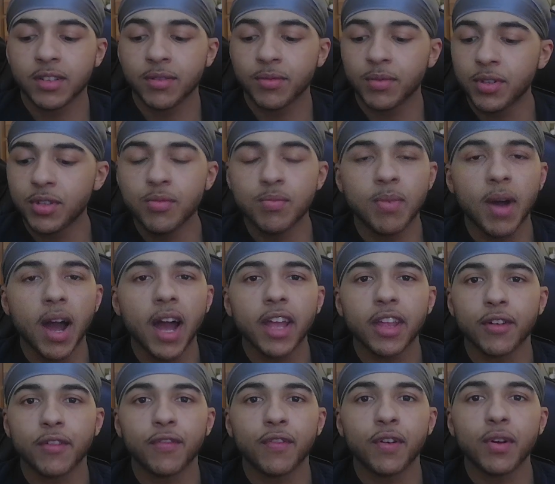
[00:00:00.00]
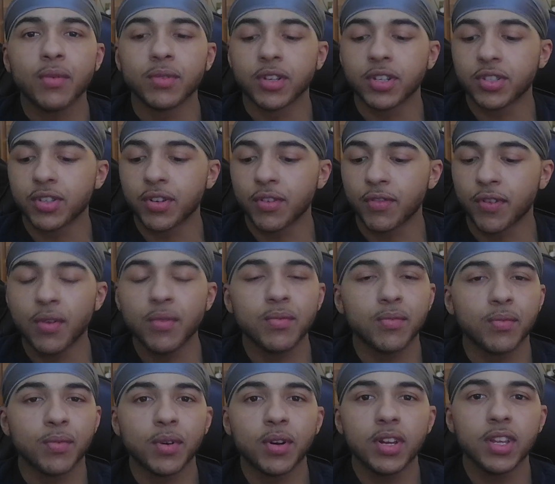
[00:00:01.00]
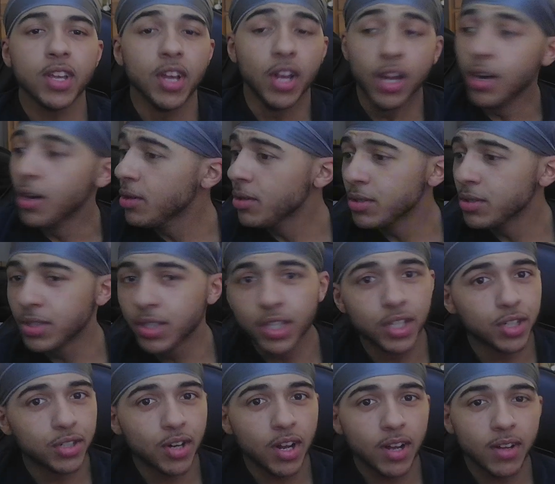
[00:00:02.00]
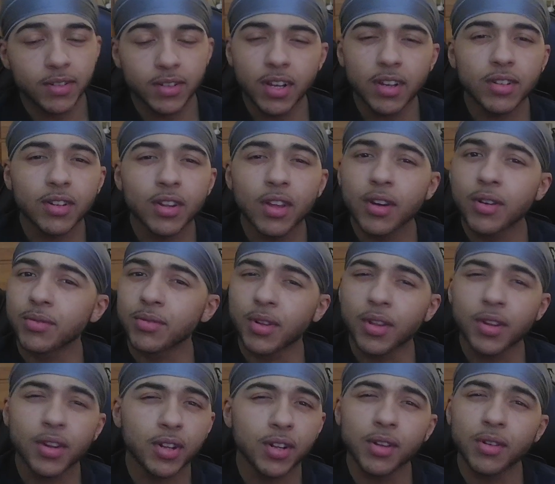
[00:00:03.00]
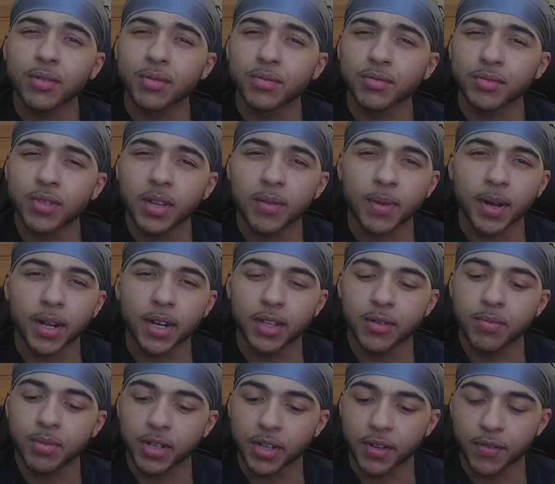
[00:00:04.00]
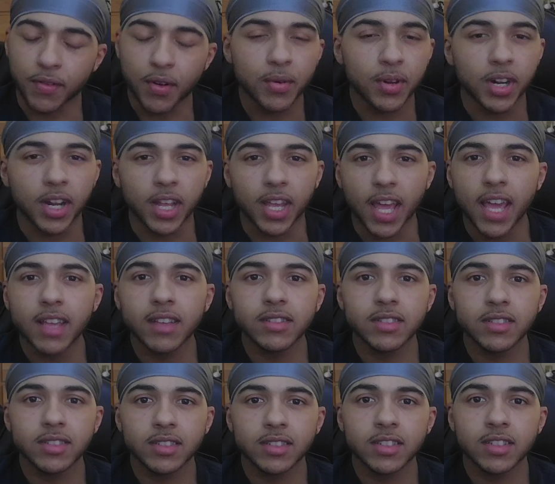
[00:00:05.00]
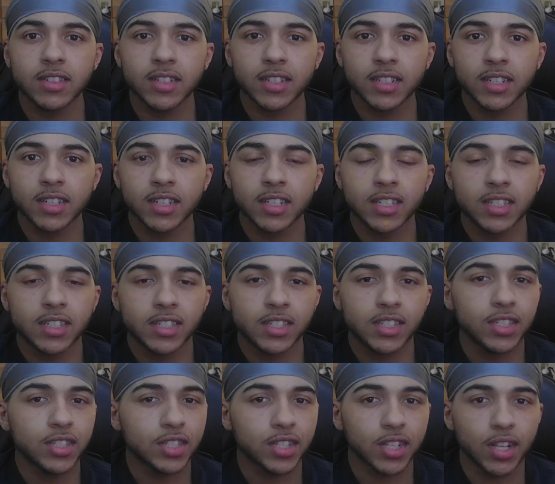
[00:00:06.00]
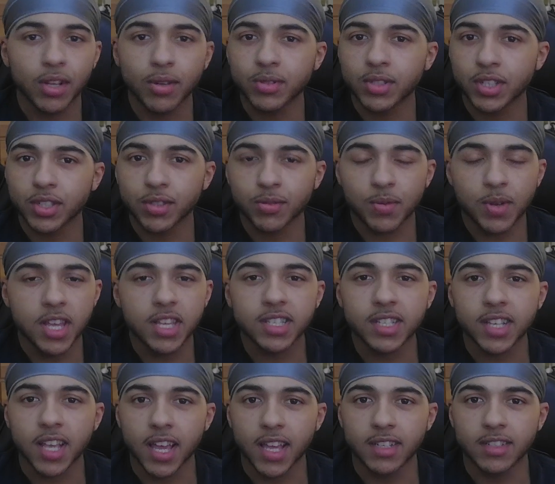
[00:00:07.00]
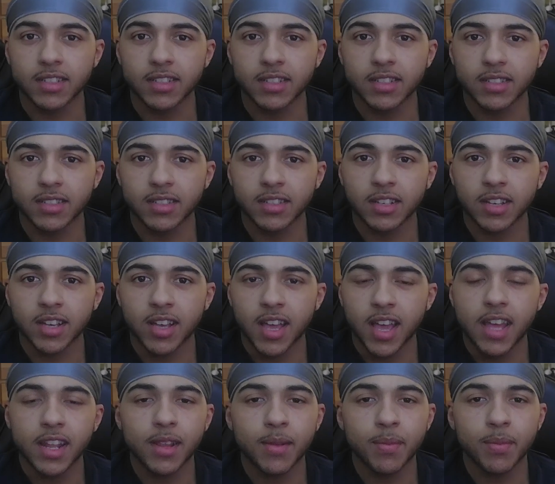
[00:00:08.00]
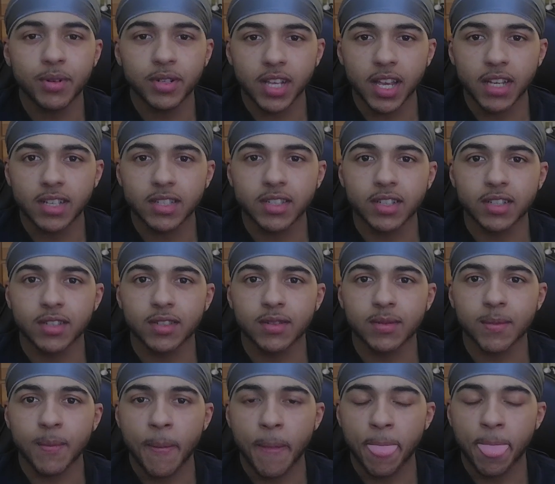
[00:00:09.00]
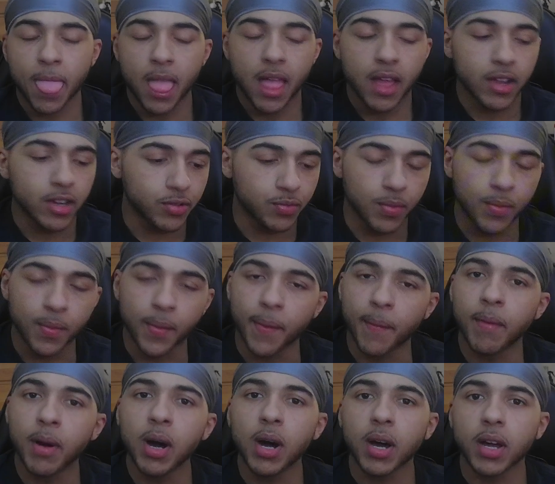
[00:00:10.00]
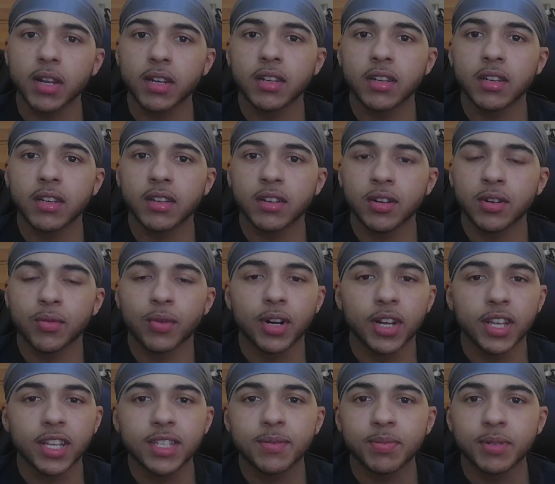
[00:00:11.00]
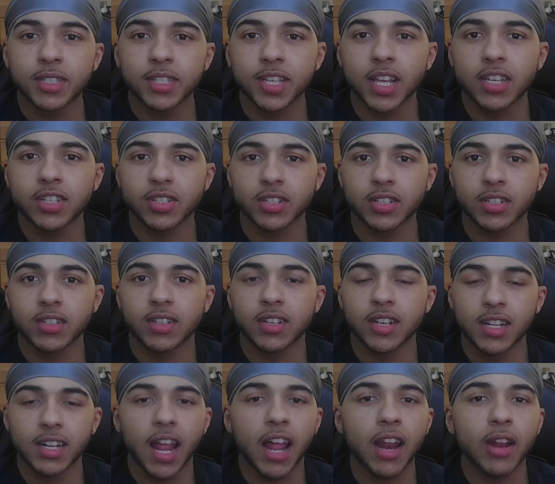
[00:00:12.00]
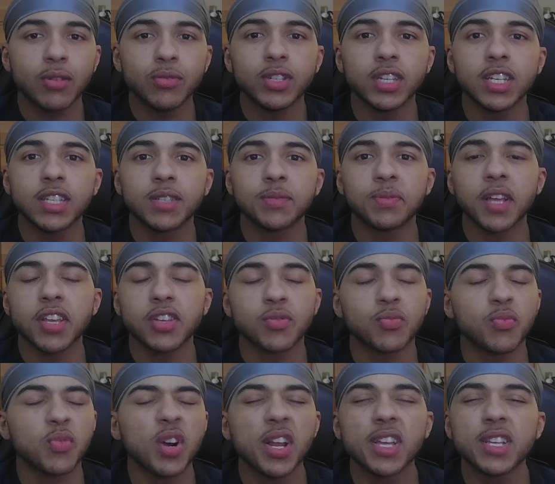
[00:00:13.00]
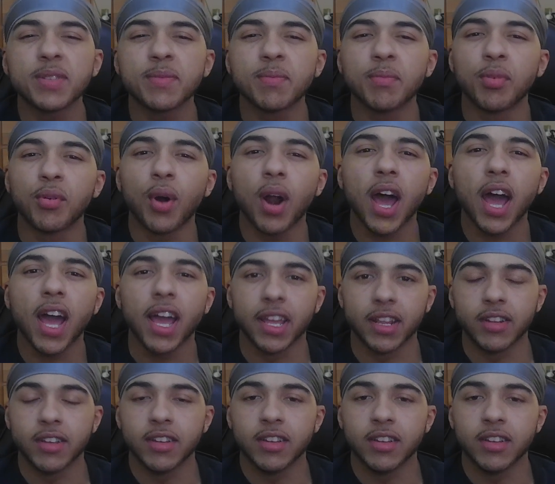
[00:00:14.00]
When you buy your phone, does your phone worry? Oh, is he going to drive? No. Think about it. You put the phone in the case. Jesus cloaks us with his case. And he protects us because we were bought. We're his possession. Not only his possession, we're his bride.